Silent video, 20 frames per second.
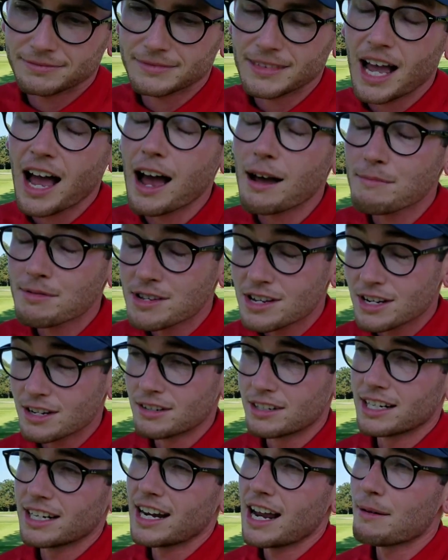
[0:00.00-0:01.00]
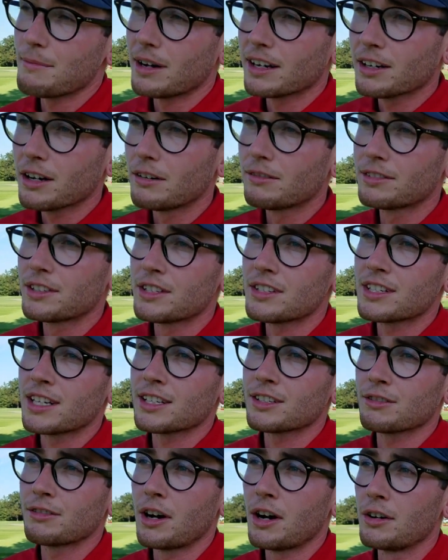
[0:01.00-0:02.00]
Absolutely, yeah. My confidence has
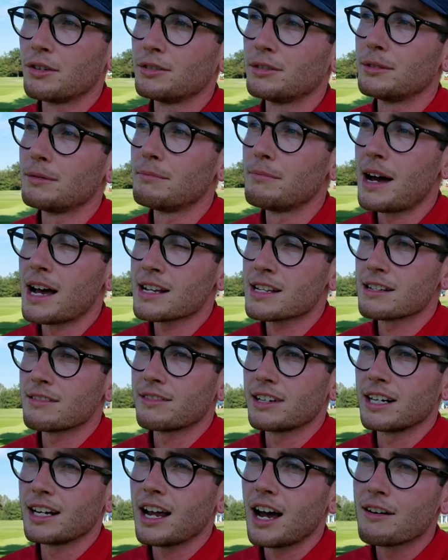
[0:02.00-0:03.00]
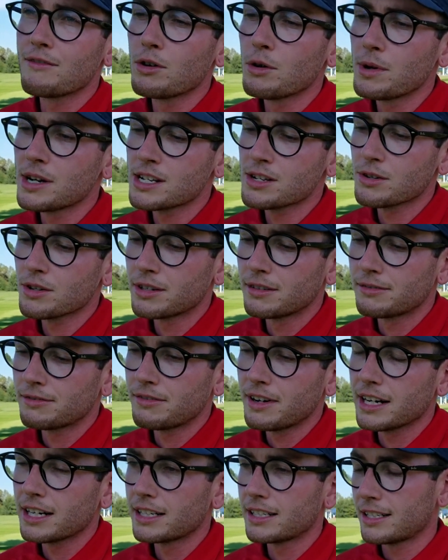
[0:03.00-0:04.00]
grown massively. I've always sort of
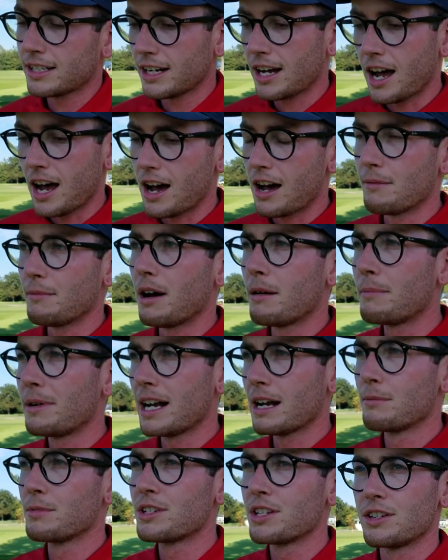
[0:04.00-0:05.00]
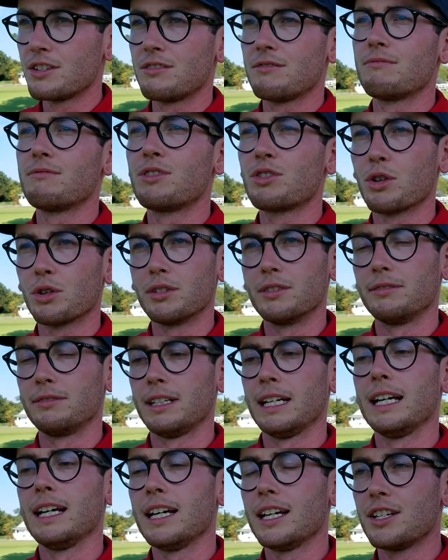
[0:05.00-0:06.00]
figured I've been able to sort of
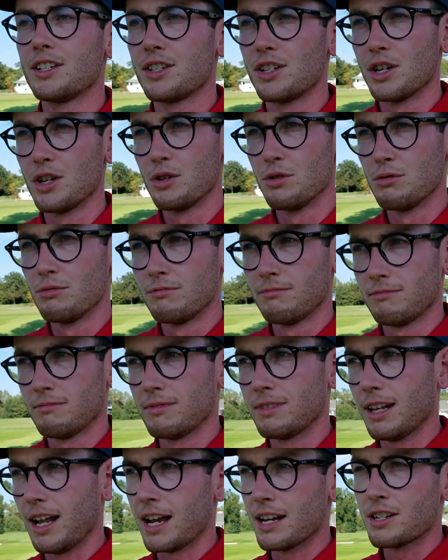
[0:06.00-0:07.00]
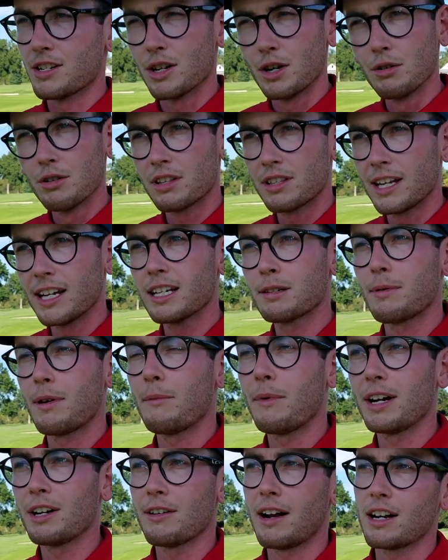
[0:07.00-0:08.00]
do the things, but
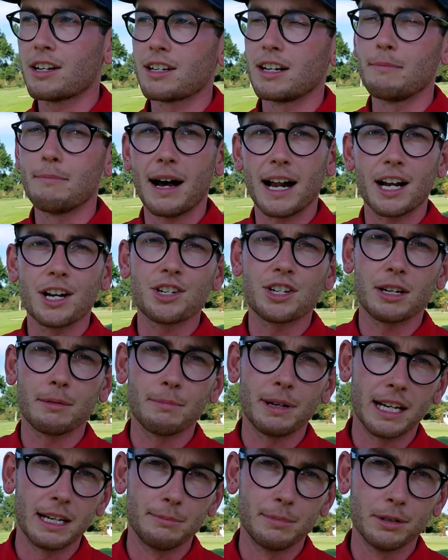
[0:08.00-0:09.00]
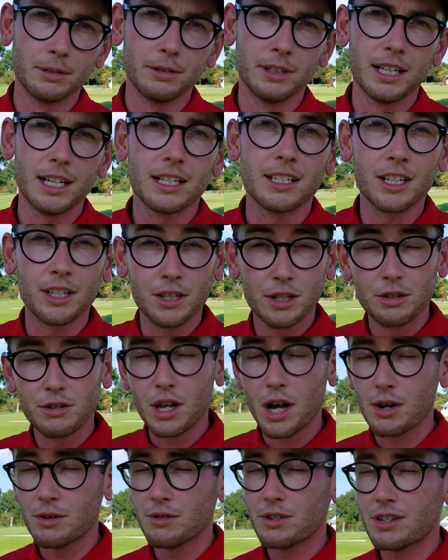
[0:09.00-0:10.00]
when you're actually managing people to do
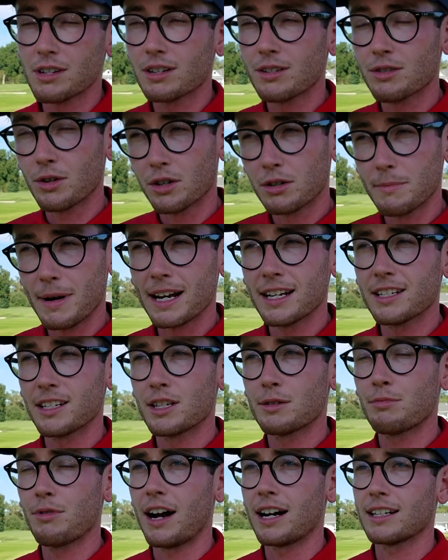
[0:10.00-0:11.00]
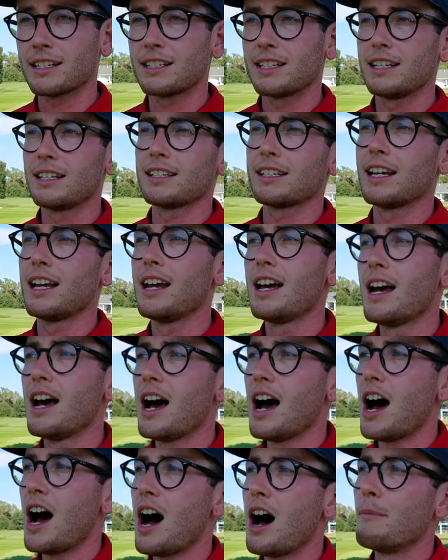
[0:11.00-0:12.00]
those of maintenance practices,
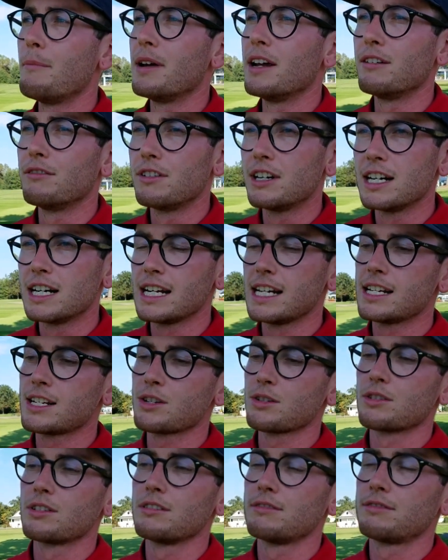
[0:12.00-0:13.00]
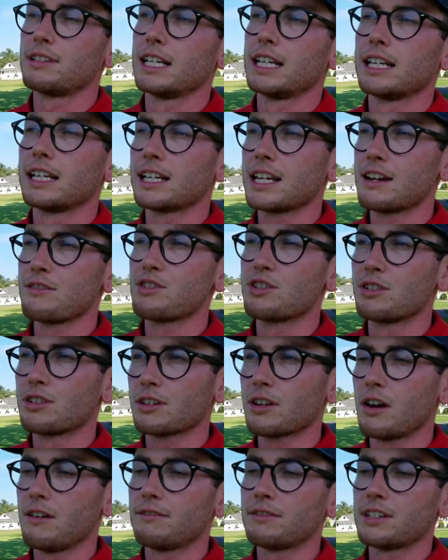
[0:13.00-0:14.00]
it really sort of gives you the
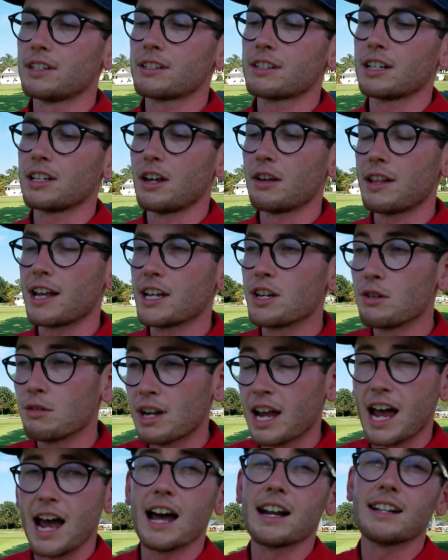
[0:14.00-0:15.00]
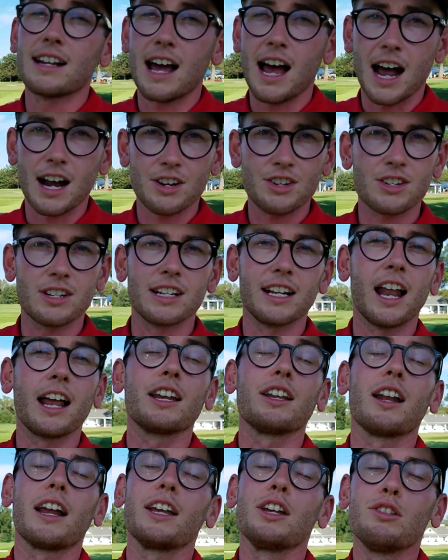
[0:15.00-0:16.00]
confidence to know that you can actually like
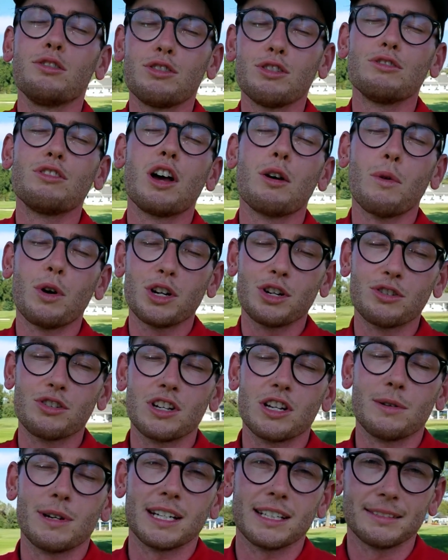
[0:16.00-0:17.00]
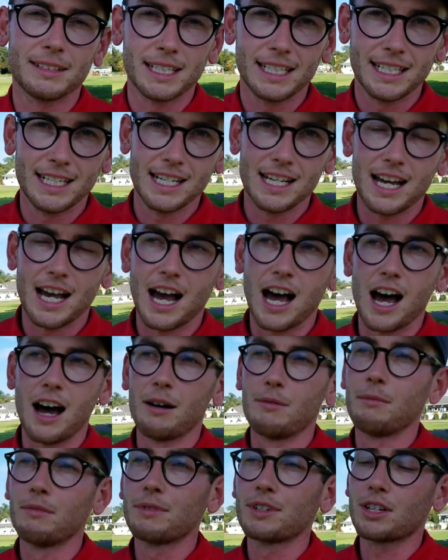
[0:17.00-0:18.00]
you do know what you're doing.
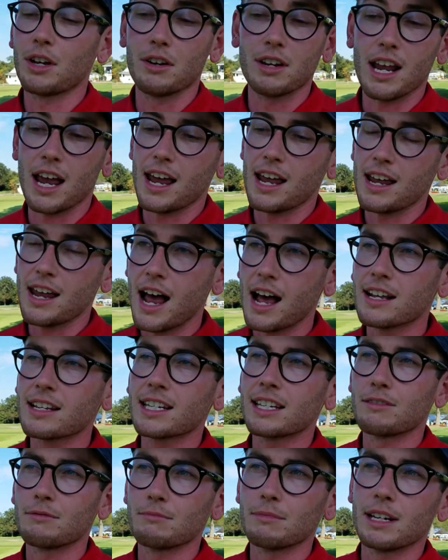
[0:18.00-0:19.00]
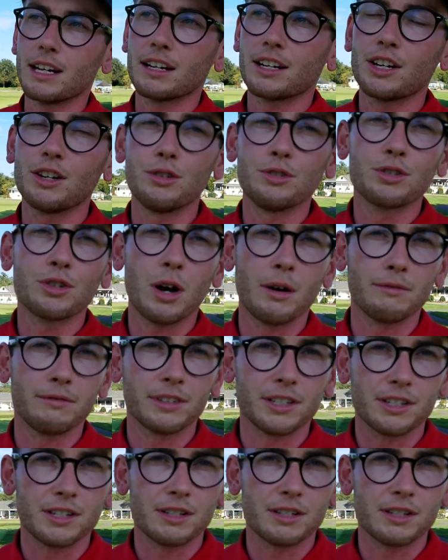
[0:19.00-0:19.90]
So yeah, it has given me a huge confidence.